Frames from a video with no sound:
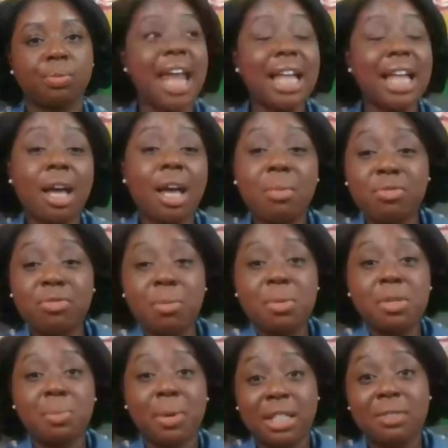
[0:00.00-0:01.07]
that's coming from a
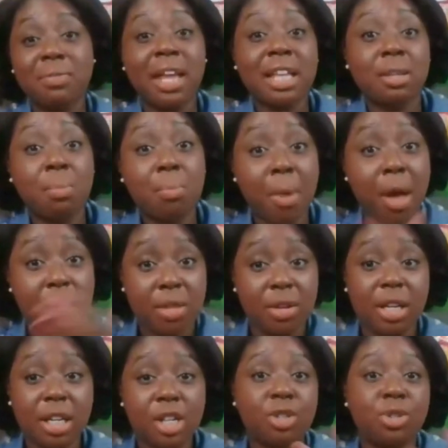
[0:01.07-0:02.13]
perspective as a
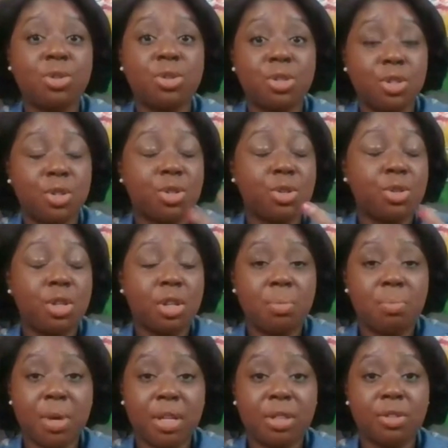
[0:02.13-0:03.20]
mother, because you're a
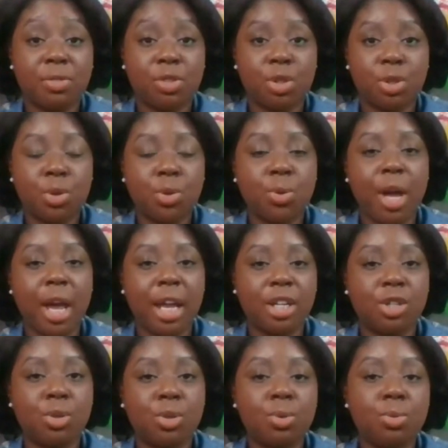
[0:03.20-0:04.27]
mother of two, and
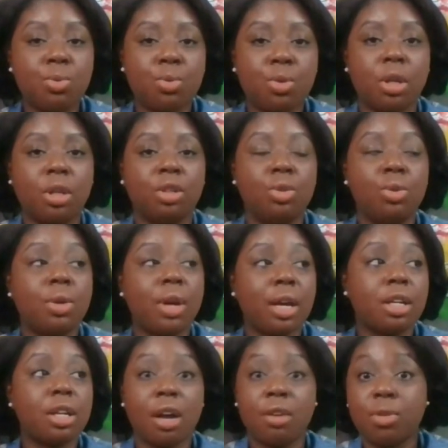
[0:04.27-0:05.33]
you
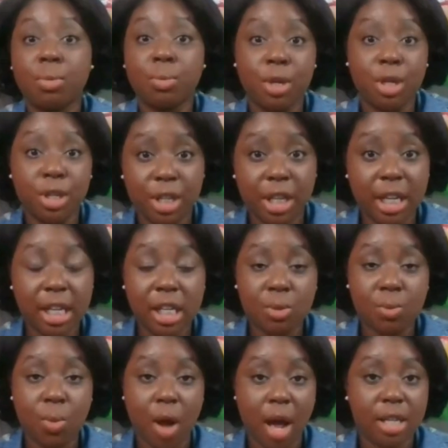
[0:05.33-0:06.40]
govern what your kids
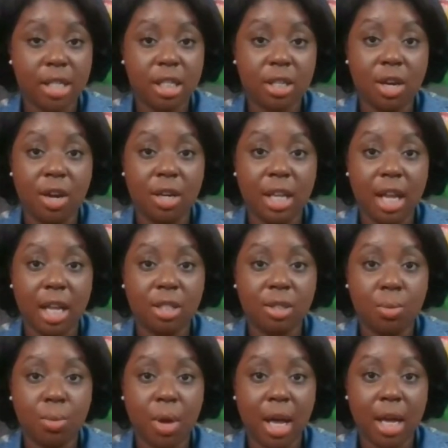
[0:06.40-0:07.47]
watch and are allowed
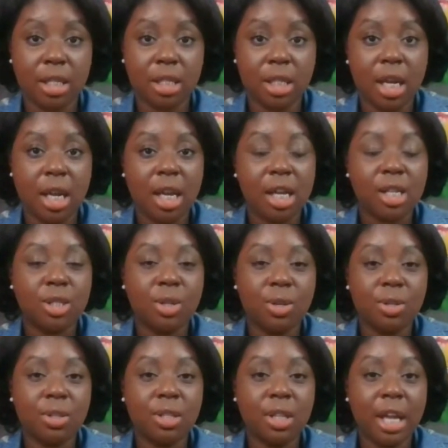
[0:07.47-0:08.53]
to watch.
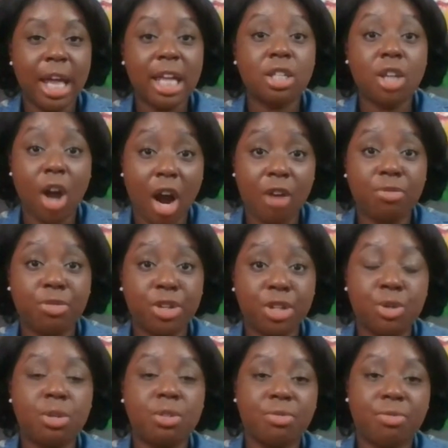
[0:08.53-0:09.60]
So it's hard for
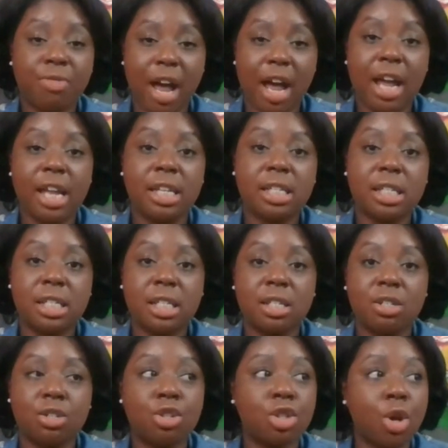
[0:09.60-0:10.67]
you to find
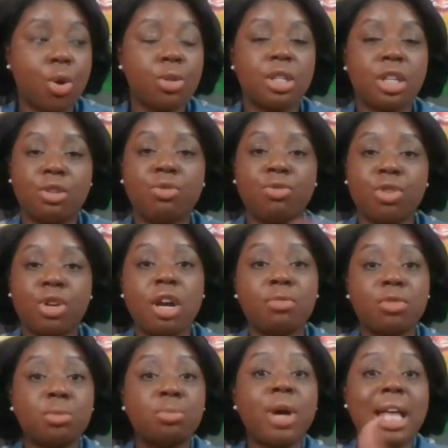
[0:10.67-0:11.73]
shows that you feel
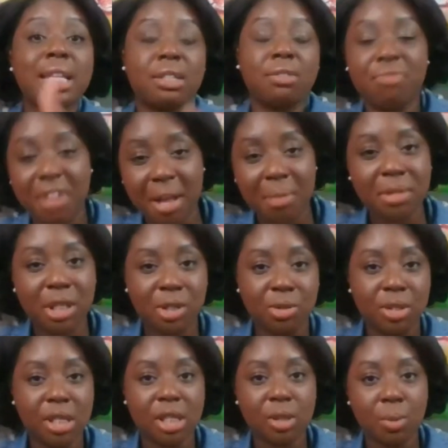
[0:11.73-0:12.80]
comfortable as a family
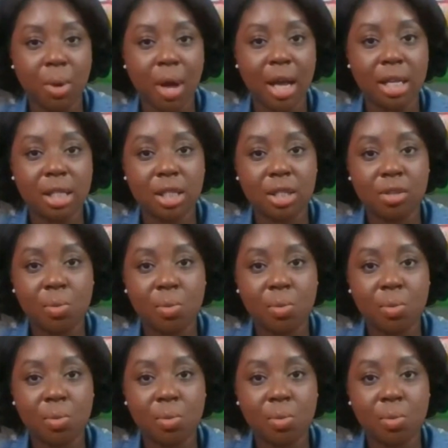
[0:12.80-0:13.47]
unit to watch.